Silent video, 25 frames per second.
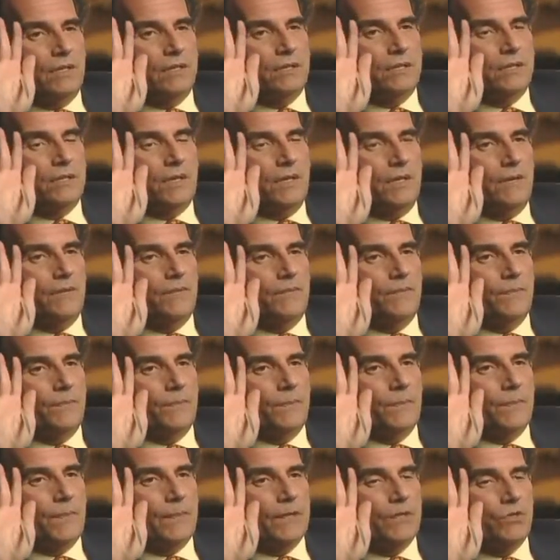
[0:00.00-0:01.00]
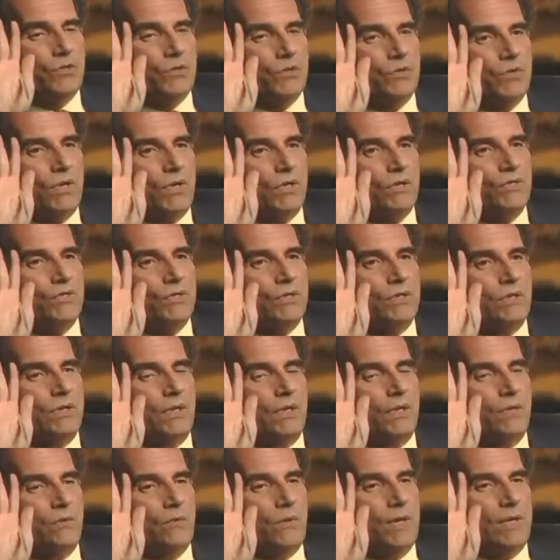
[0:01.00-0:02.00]
is
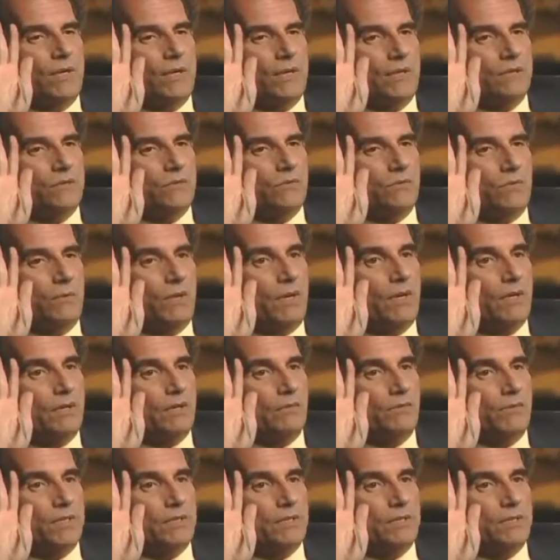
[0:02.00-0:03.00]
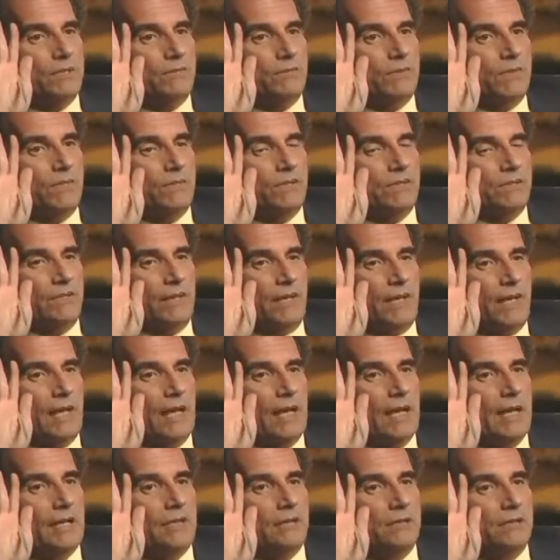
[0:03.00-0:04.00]
structured in a way that's remarkably similar to
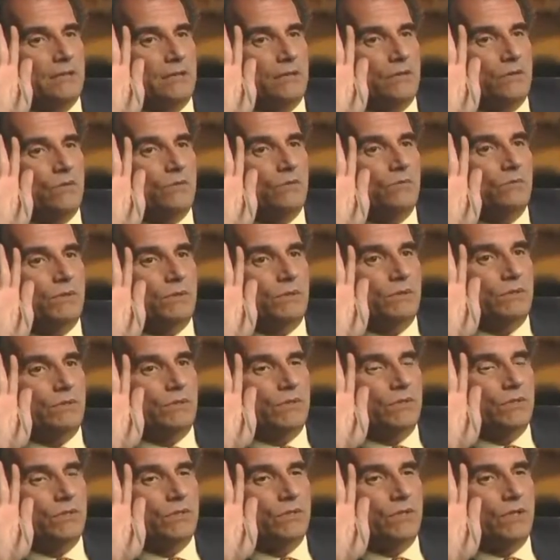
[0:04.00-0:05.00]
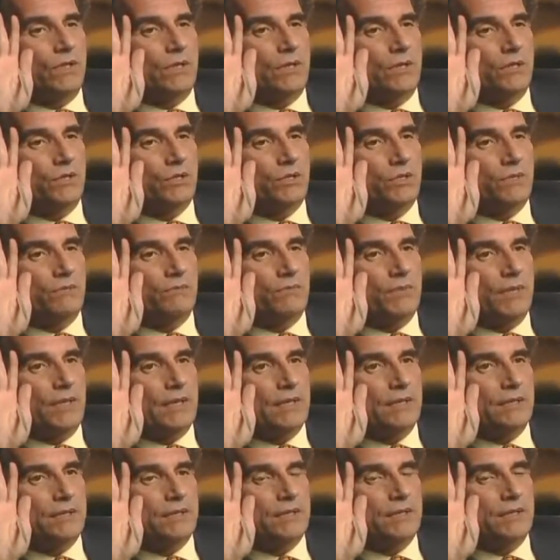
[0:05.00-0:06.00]
the hand in a human or in a
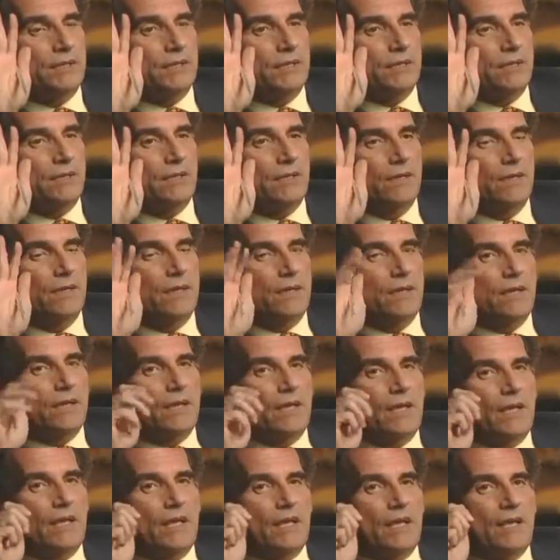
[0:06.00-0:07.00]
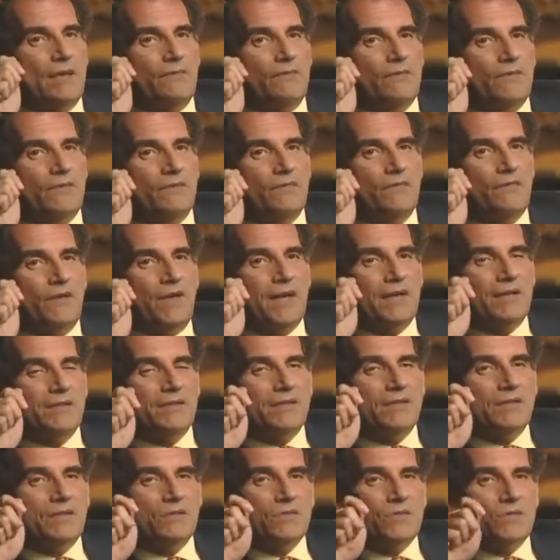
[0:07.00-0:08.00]
chimpanzee? If the
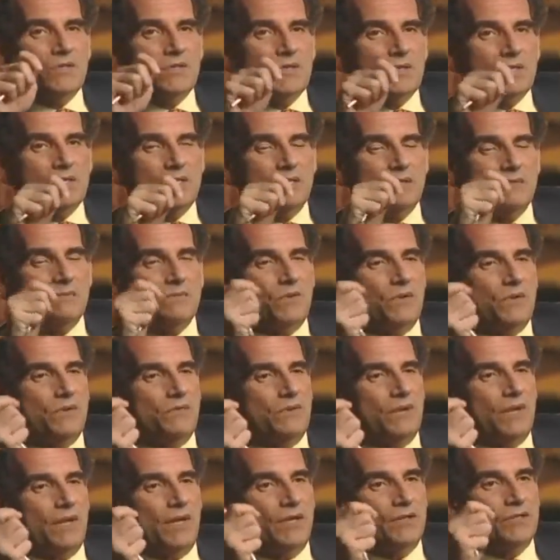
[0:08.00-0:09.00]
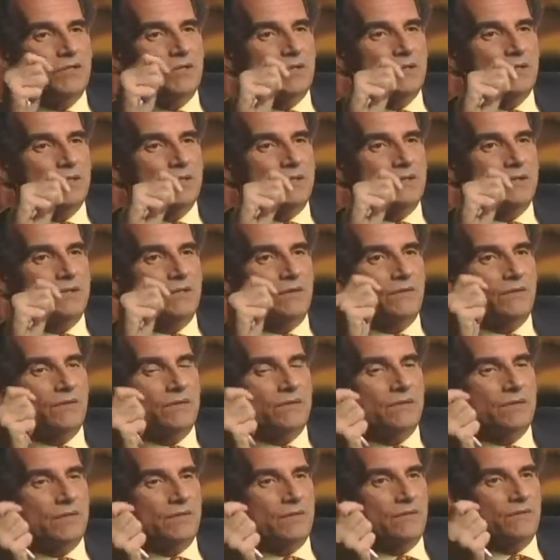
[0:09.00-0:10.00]
fact that you see some morphological
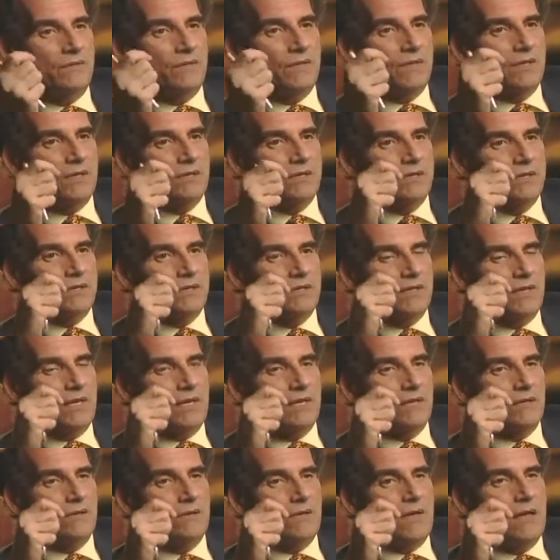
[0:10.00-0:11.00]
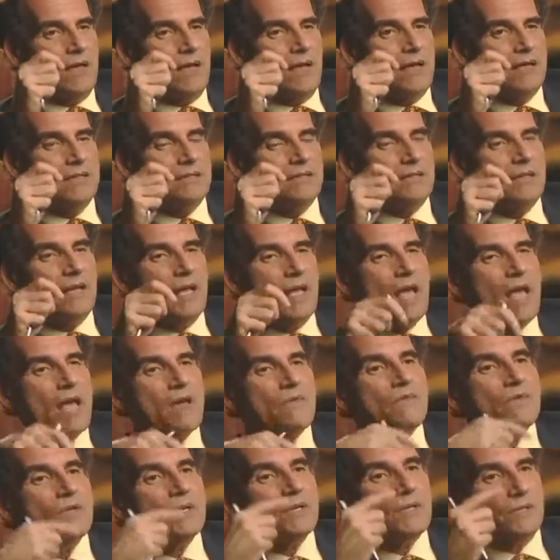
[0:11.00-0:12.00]
significance is taken as
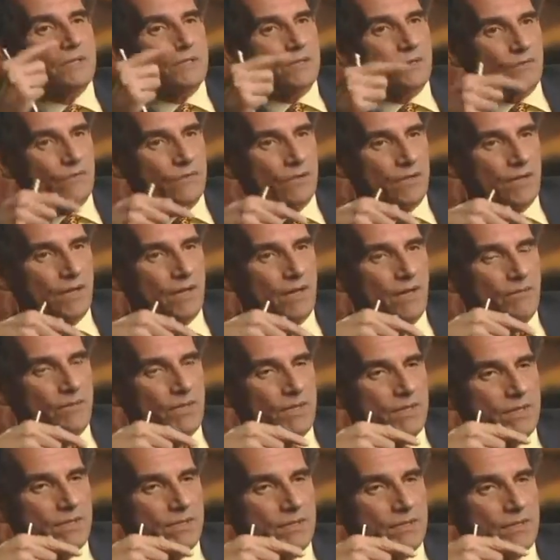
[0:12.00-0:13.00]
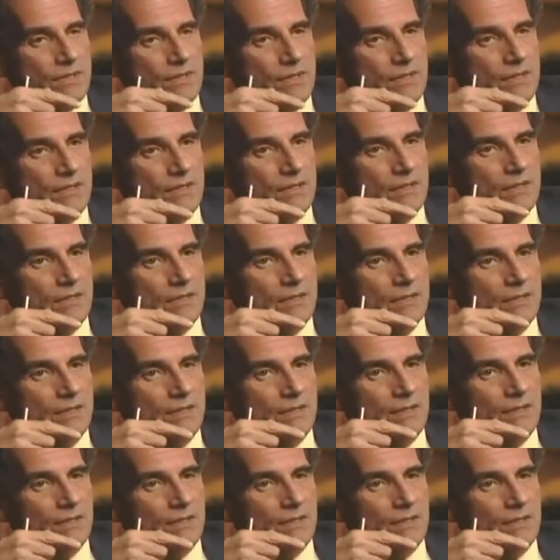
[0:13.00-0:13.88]
evidence for common descent,